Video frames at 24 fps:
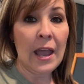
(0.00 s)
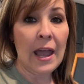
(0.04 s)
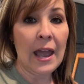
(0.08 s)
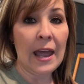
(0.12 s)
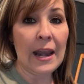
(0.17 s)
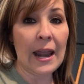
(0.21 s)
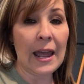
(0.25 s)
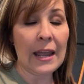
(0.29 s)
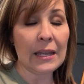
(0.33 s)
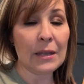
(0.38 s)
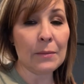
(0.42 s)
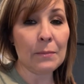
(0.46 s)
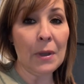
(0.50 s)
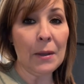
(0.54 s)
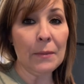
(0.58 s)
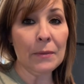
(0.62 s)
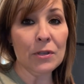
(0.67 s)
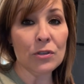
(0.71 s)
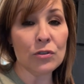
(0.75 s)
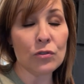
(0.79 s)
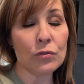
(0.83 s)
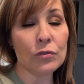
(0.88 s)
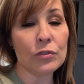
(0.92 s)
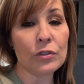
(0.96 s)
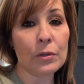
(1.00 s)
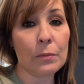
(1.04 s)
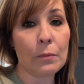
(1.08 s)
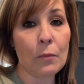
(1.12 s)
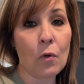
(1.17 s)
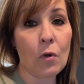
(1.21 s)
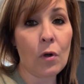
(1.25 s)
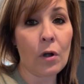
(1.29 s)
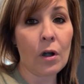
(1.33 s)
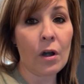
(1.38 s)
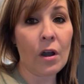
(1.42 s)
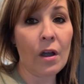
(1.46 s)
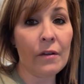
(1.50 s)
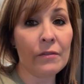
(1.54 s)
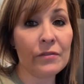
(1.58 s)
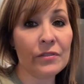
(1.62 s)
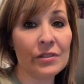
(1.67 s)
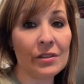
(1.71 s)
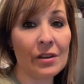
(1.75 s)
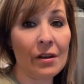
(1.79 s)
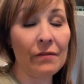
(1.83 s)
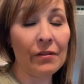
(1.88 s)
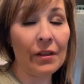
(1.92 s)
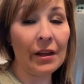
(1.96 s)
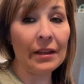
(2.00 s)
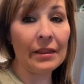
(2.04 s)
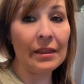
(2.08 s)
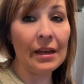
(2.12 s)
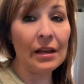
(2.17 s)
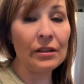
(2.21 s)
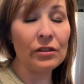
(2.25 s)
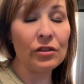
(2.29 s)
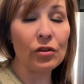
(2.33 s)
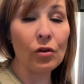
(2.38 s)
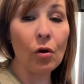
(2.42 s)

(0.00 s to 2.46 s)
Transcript: and I can maybe do some more of stuff like that.